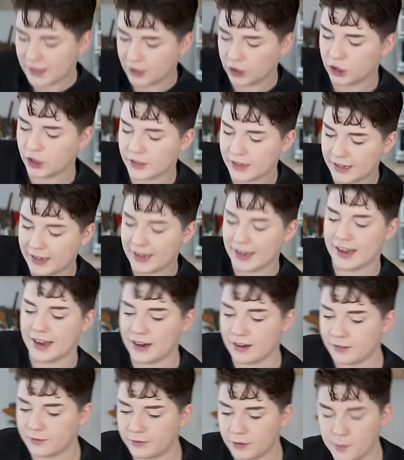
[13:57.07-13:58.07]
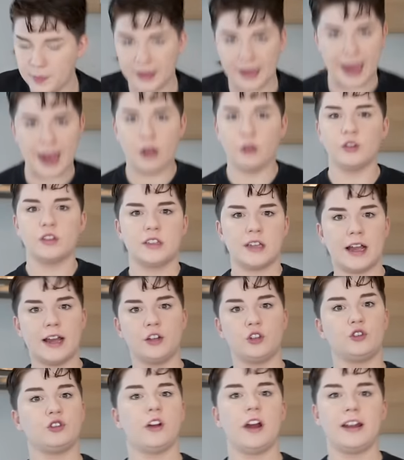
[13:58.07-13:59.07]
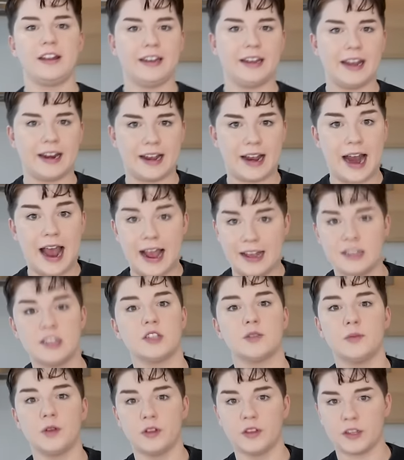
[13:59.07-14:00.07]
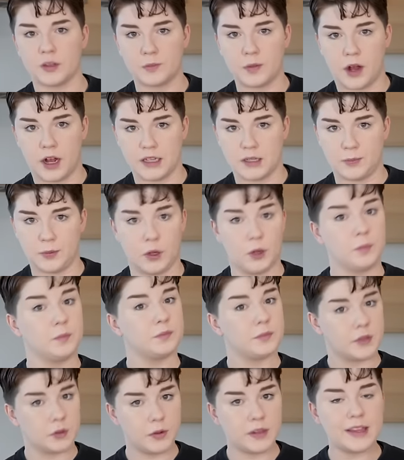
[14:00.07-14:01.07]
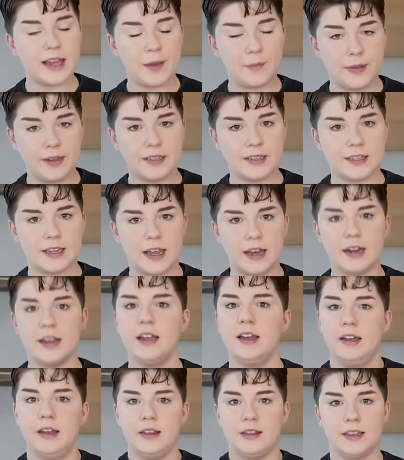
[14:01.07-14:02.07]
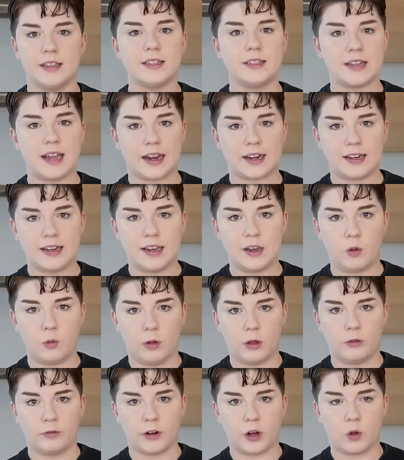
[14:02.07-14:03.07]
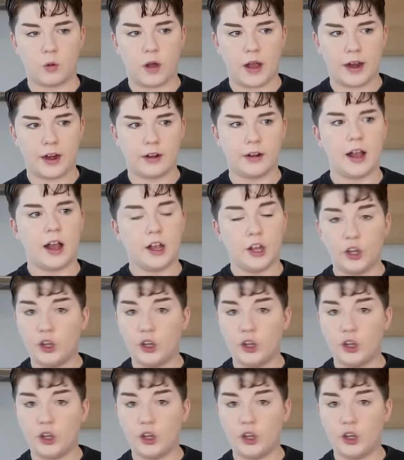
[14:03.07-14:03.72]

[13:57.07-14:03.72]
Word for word: looking in from the outside, trying to get it as smooth as possible. So with that being said, this technique will require a